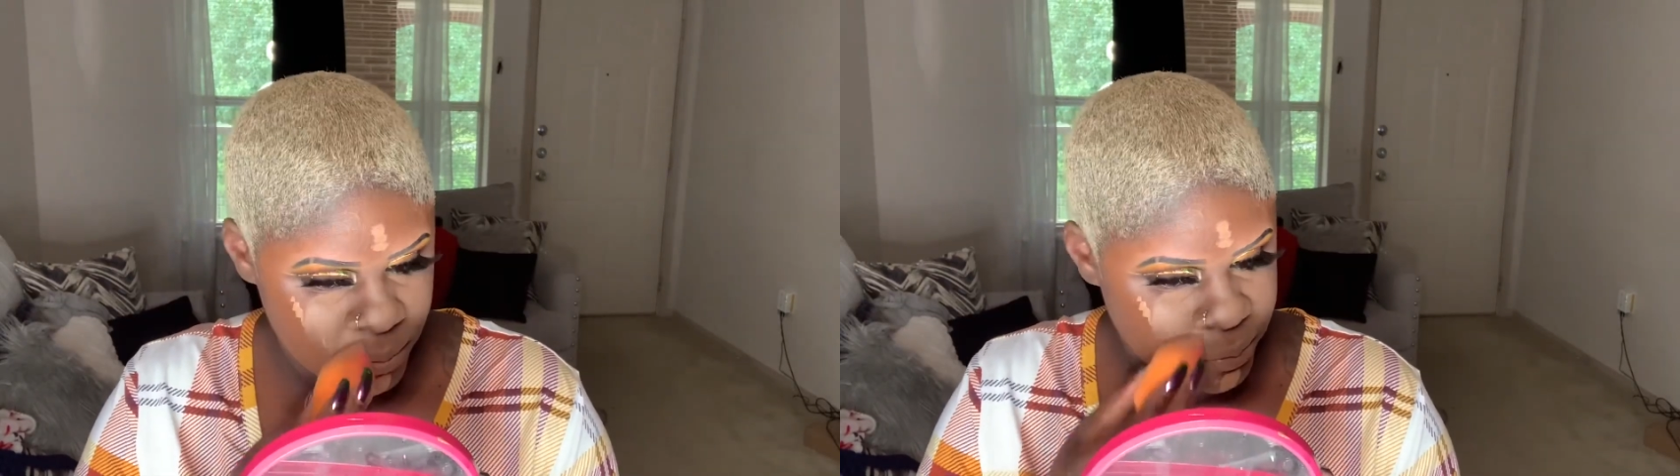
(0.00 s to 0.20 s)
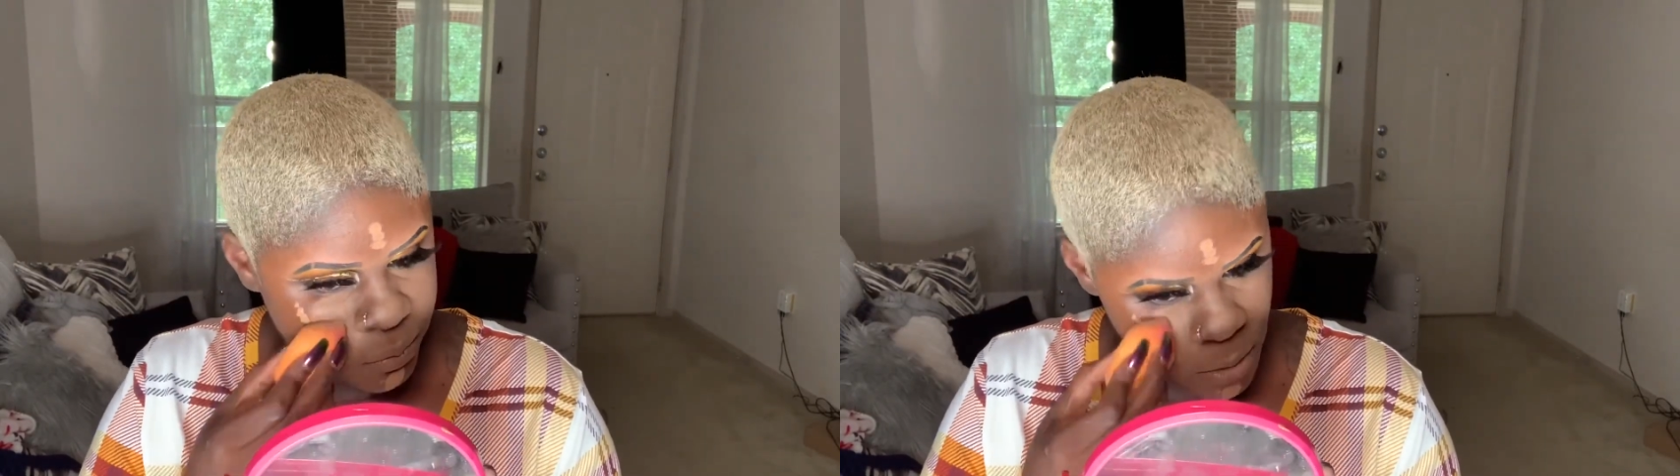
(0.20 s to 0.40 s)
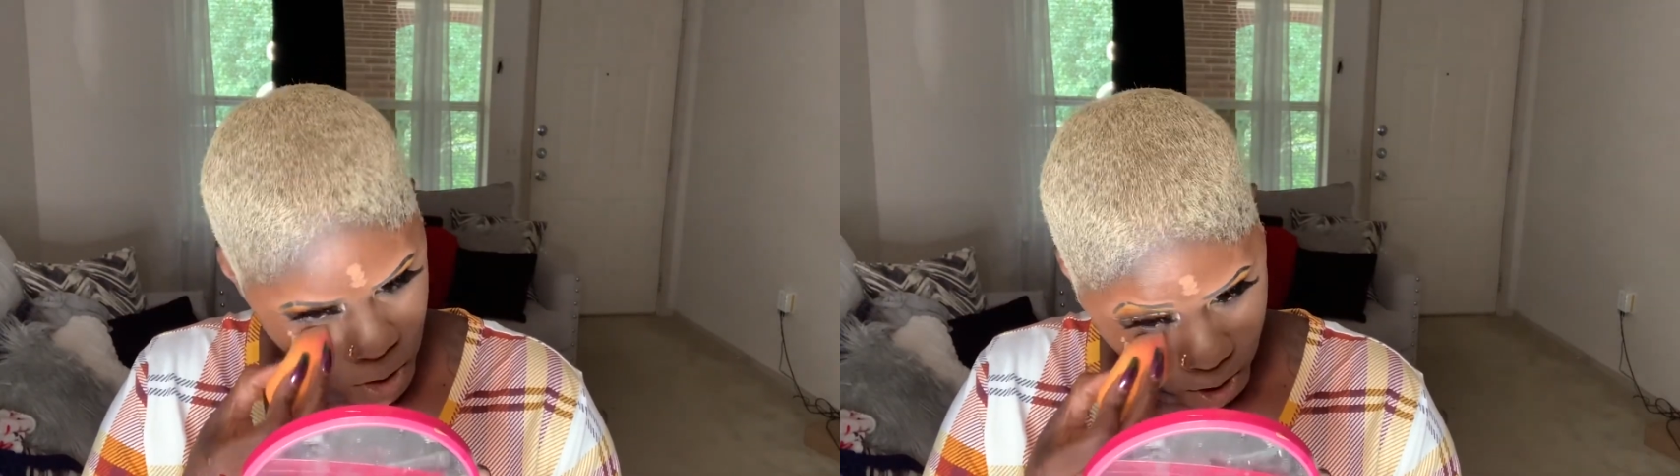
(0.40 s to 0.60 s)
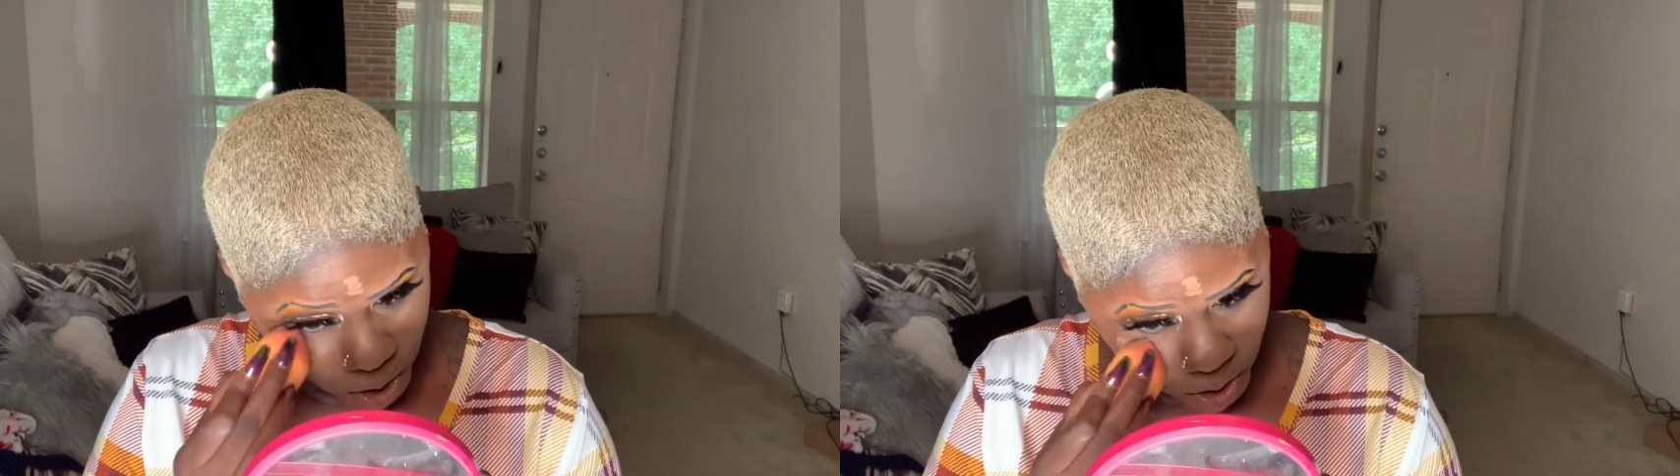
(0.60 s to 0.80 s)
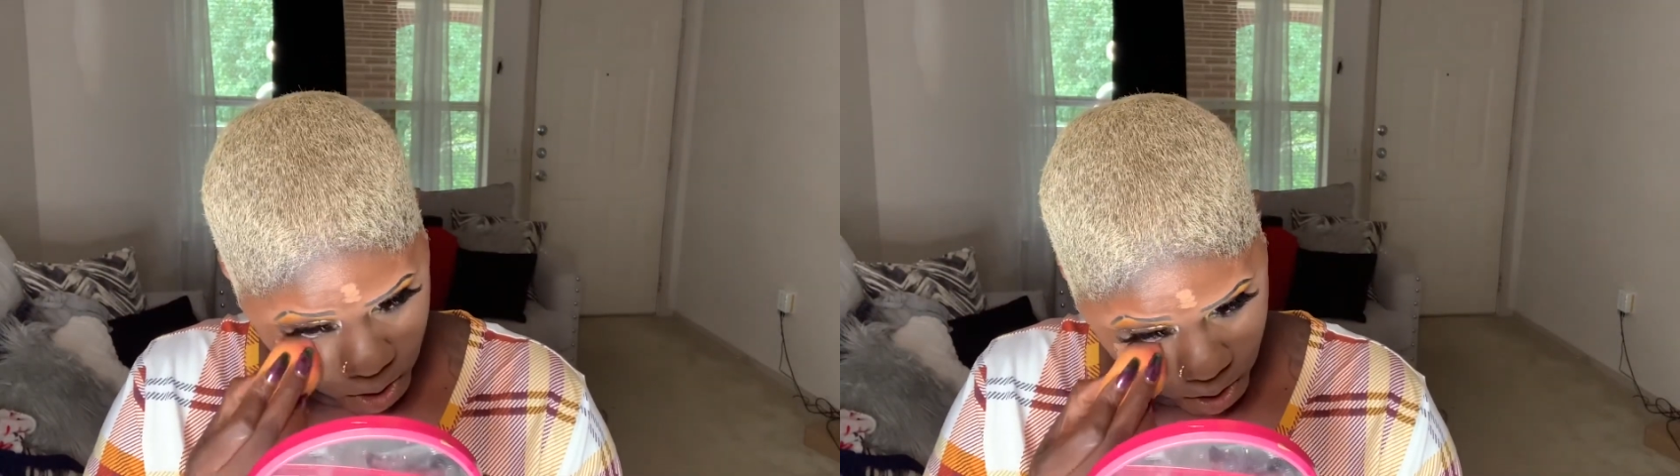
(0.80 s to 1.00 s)
this, don't
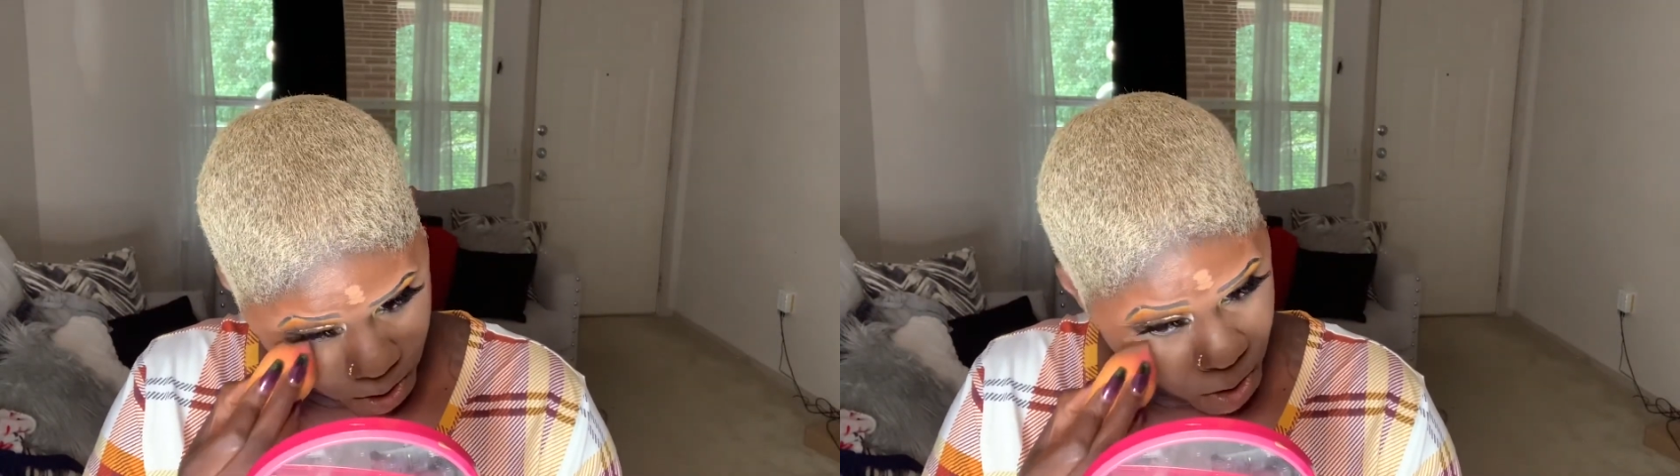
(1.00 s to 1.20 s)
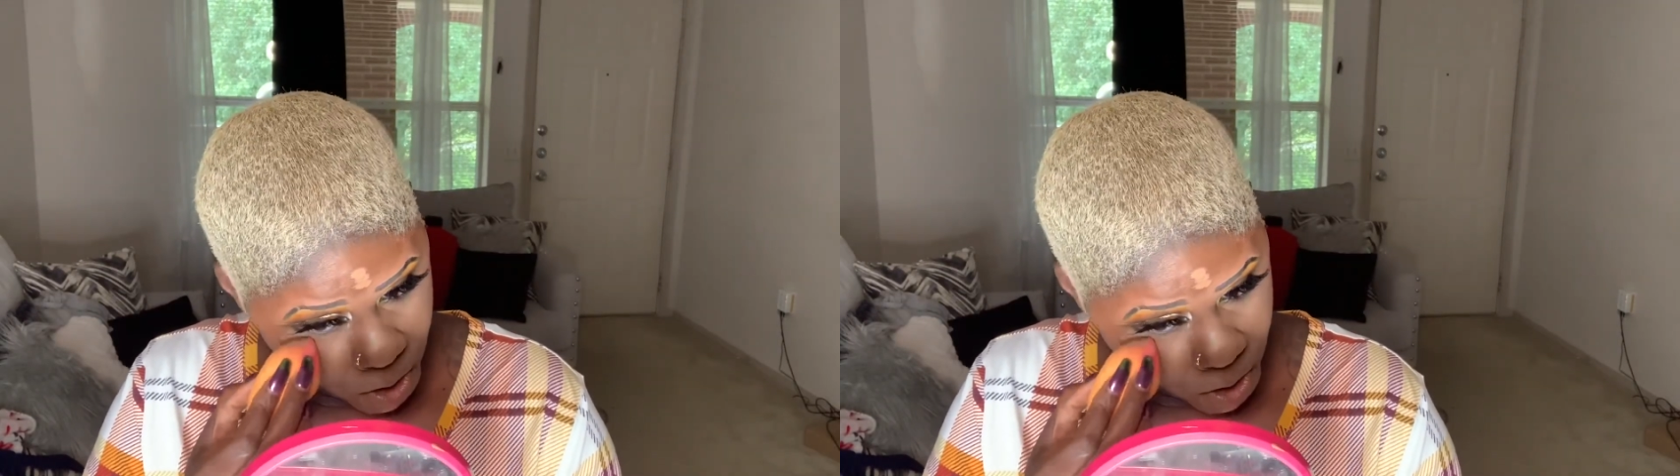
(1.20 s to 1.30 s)
use a concealer